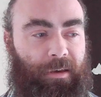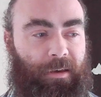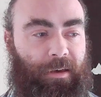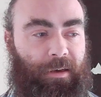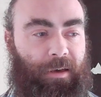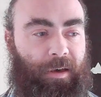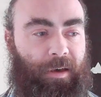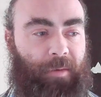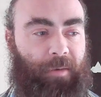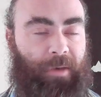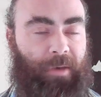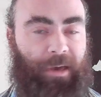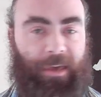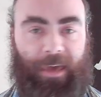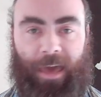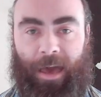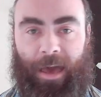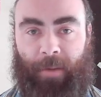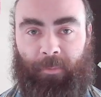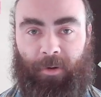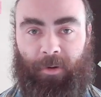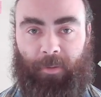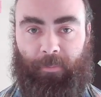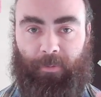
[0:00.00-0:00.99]
a
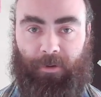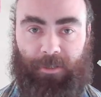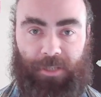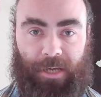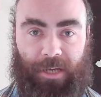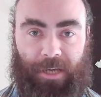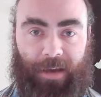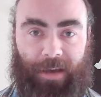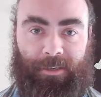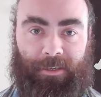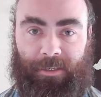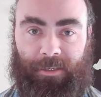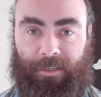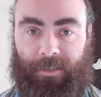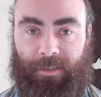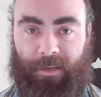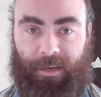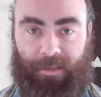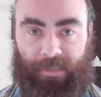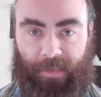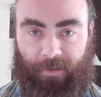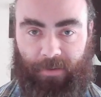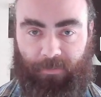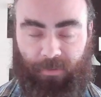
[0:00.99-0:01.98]
camera projection,
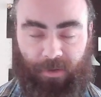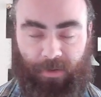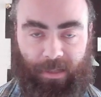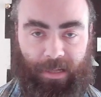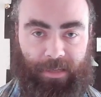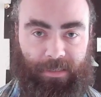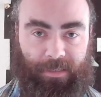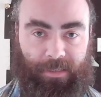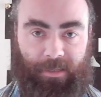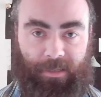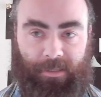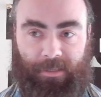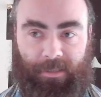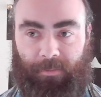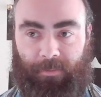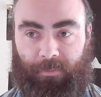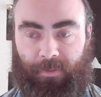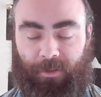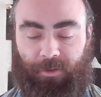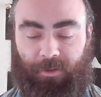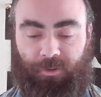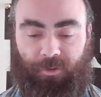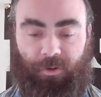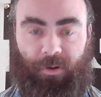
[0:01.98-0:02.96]
because I've realized that
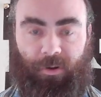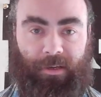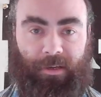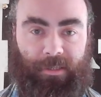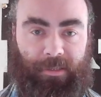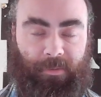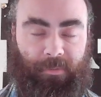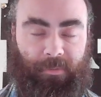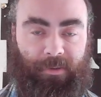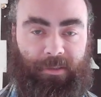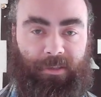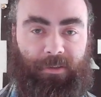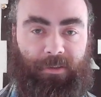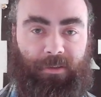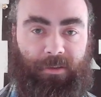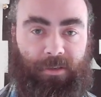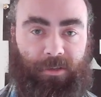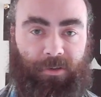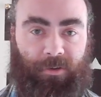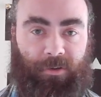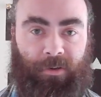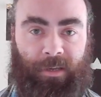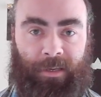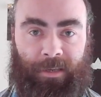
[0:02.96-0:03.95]
simply drawing something to the
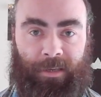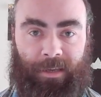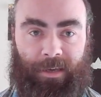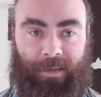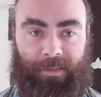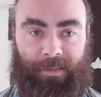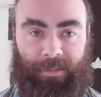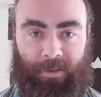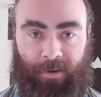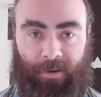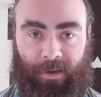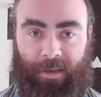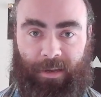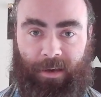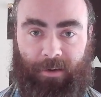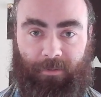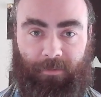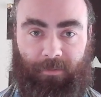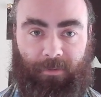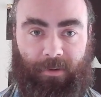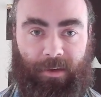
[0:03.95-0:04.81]
screen is not enough.